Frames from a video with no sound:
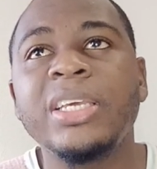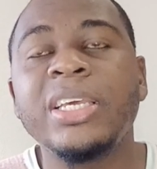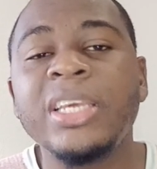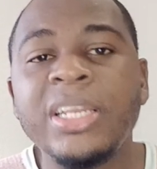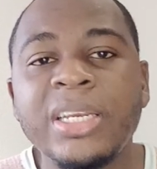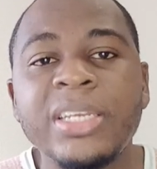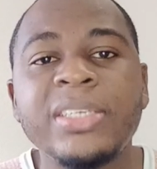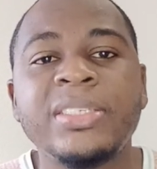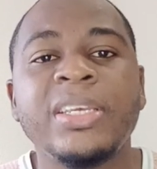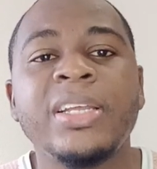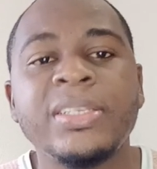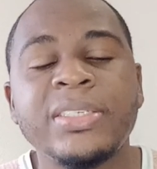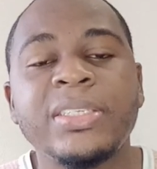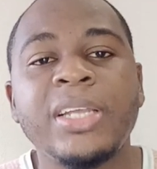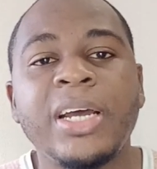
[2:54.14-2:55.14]
in the
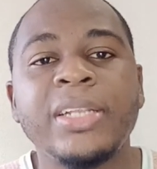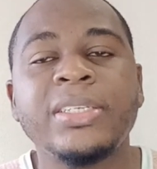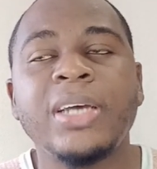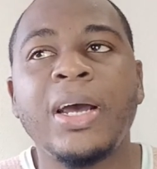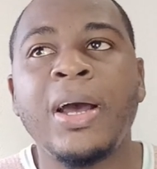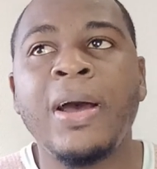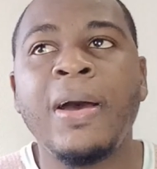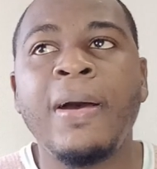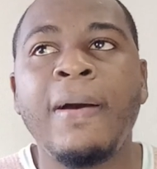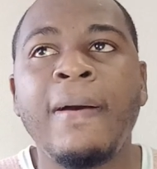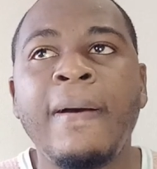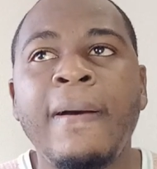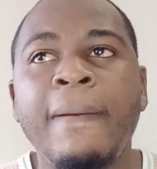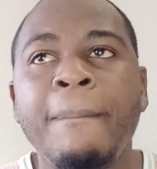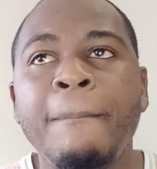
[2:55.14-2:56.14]
sense that
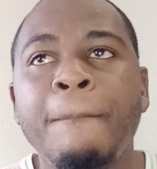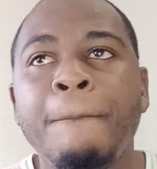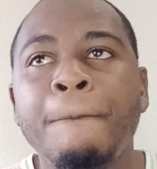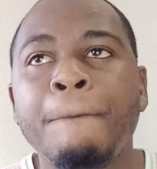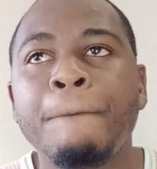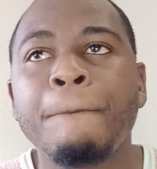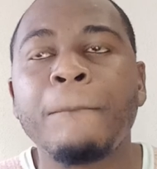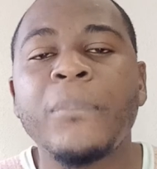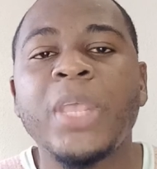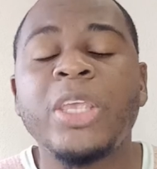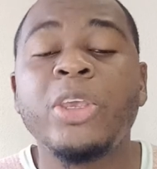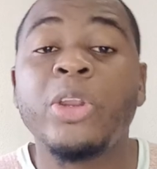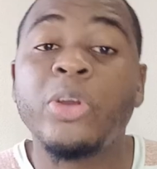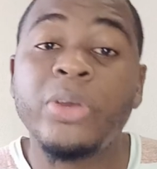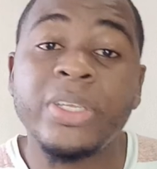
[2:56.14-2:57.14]

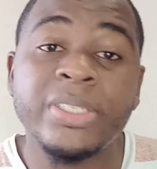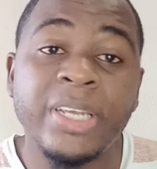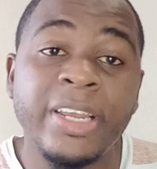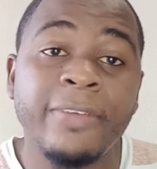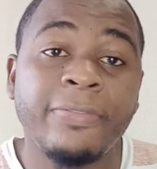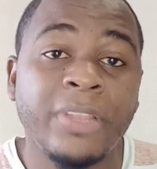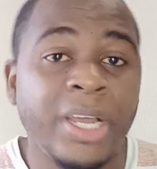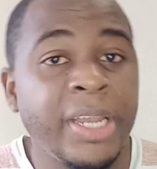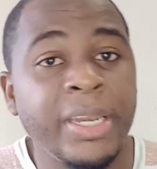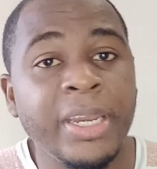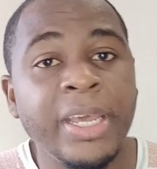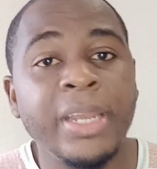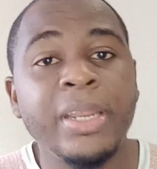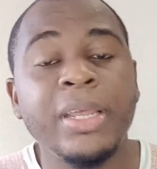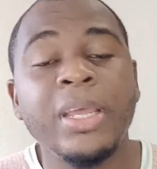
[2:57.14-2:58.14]
you know, he's
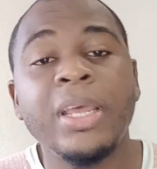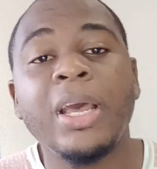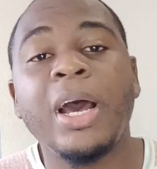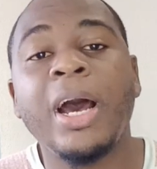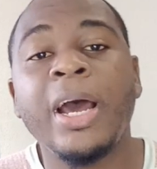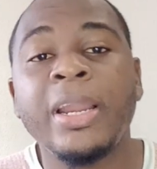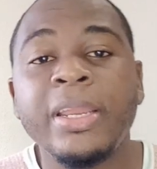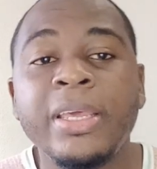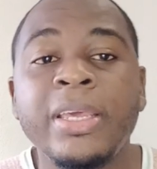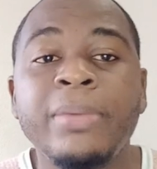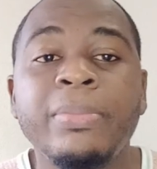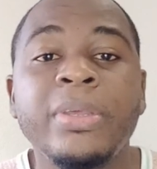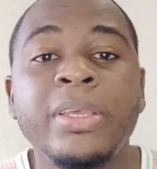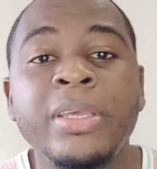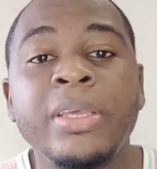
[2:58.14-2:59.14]
left-handed and
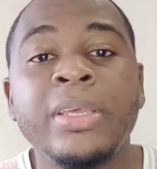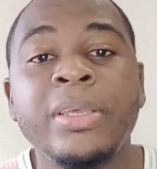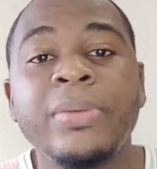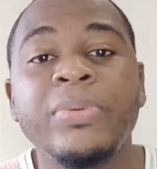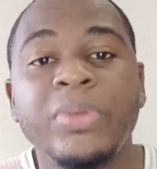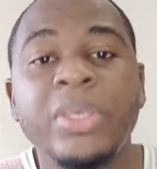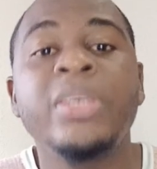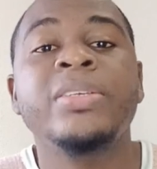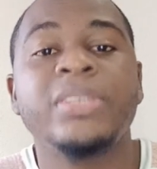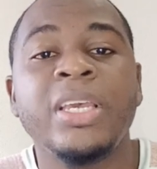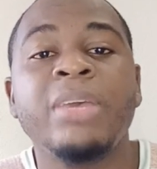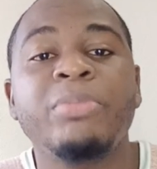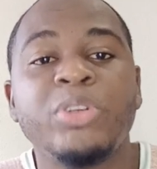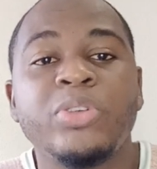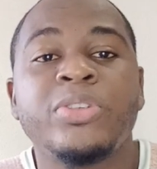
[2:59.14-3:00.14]
he's
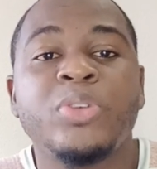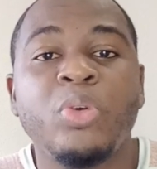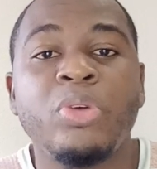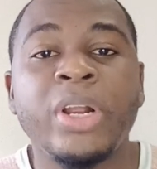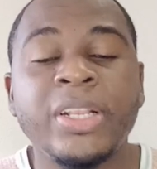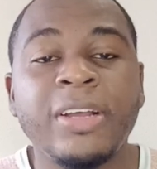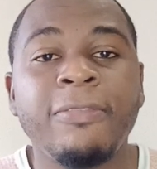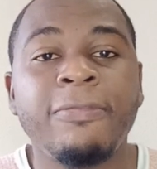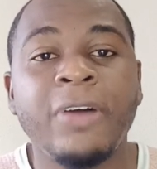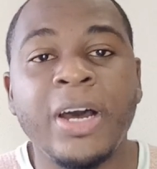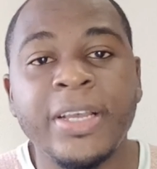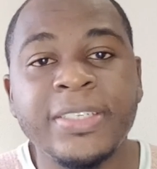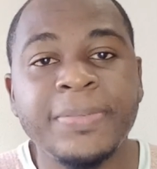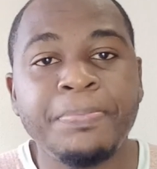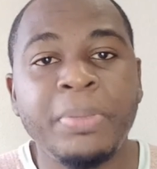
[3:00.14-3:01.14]
able to score at a
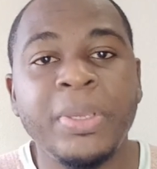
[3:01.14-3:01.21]
fast